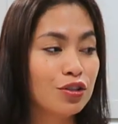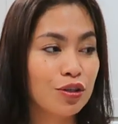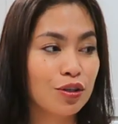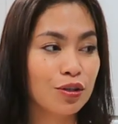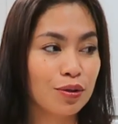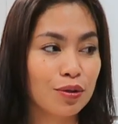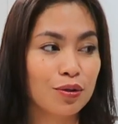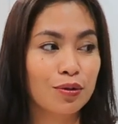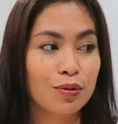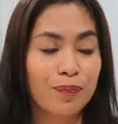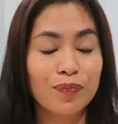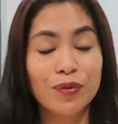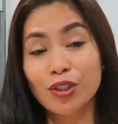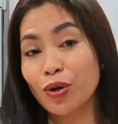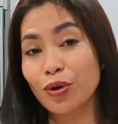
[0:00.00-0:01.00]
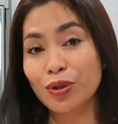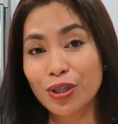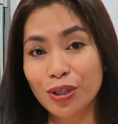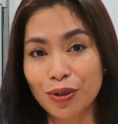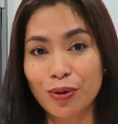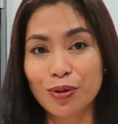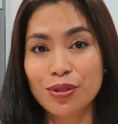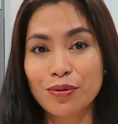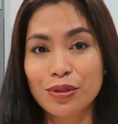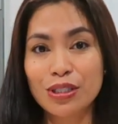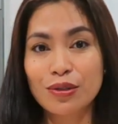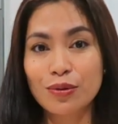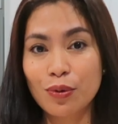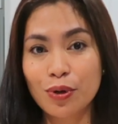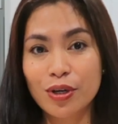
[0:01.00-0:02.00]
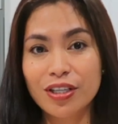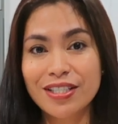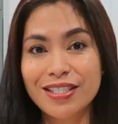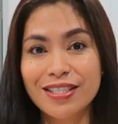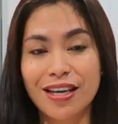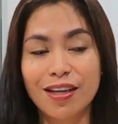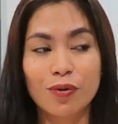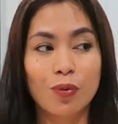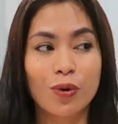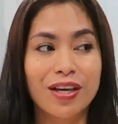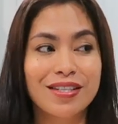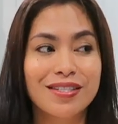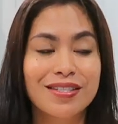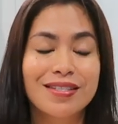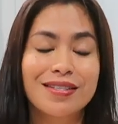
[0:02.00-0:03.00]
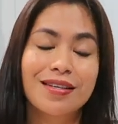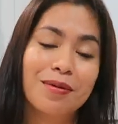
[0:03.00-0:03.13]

to go to the grocery stores and waste